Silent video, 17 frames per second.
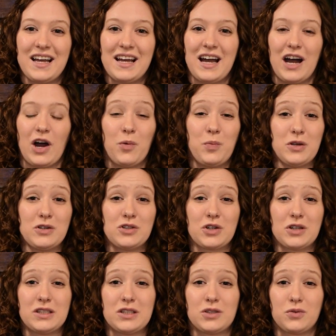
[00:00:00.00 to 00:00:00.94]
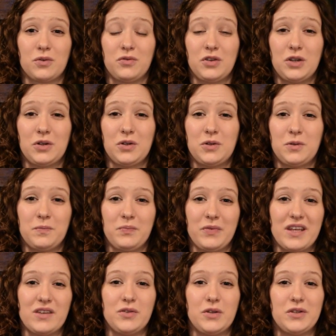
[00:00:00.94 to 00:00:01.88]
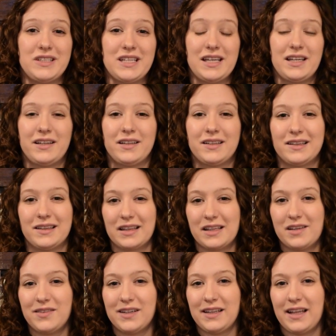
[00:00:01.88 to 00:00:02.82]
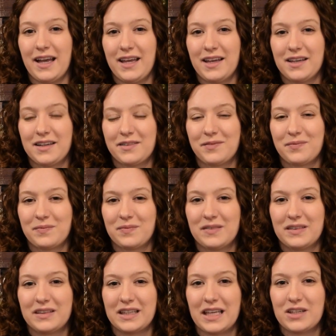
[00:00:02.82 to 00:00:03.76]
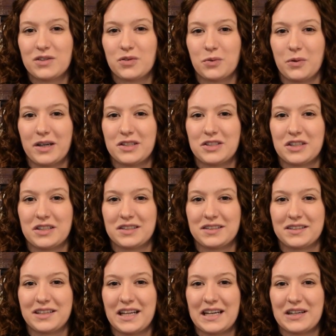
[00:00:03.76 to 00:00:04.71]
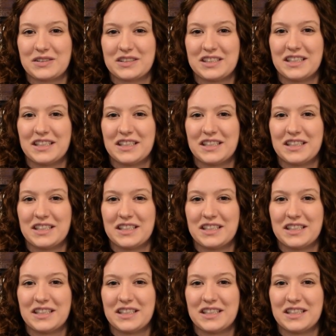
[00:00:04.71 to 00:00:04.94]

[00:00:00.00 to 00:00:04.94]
I hope you enjoyed this review. If you did, leave it a like. Thanks for watching, and I'll see